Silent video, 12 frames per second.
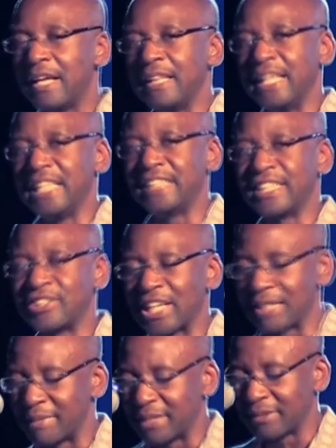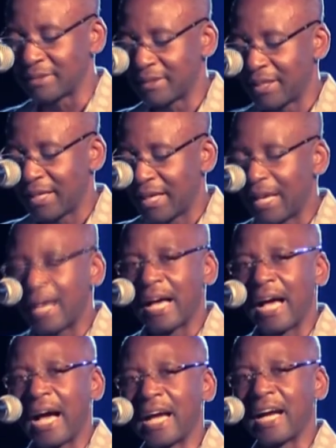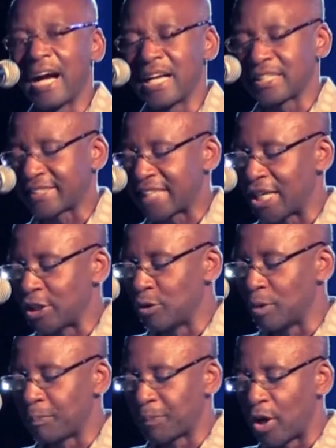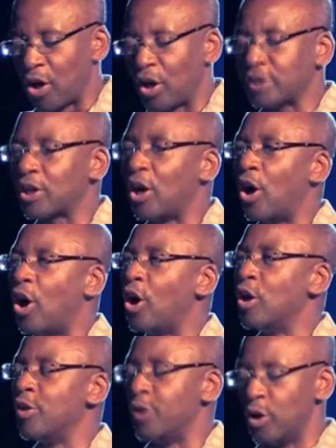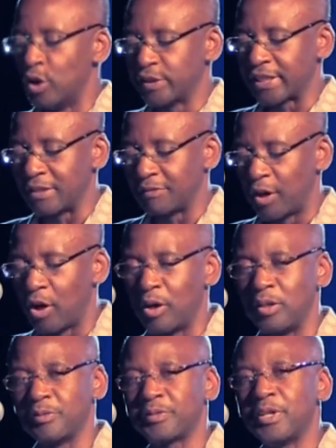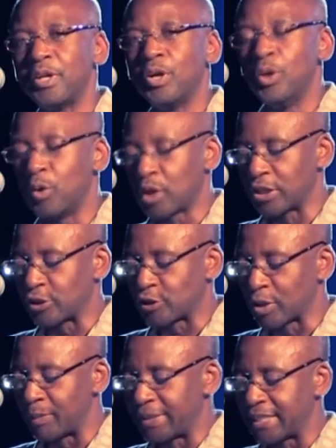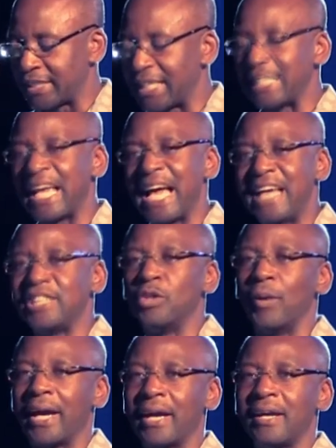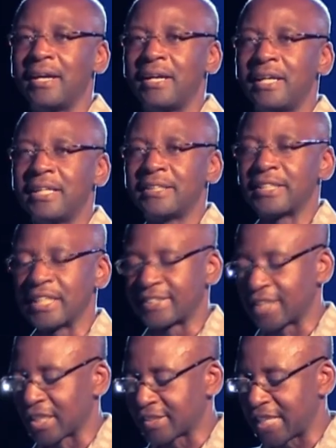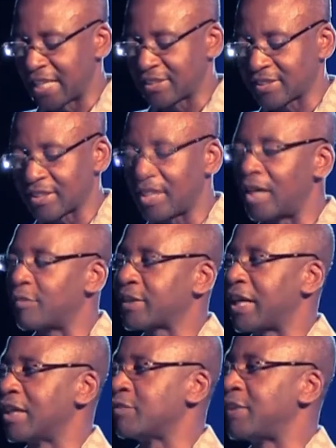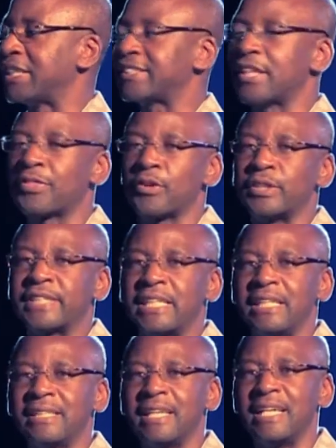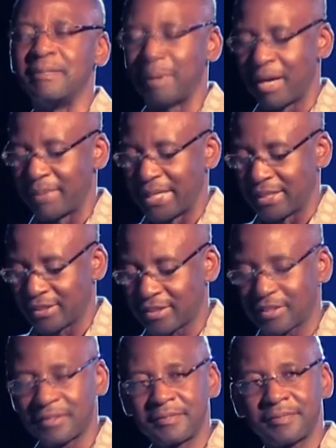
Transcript: Ladies and gentlemen, I ask that you applaud all those involved who contributed in any way to the success of CARIFESTA XIII in Barbados.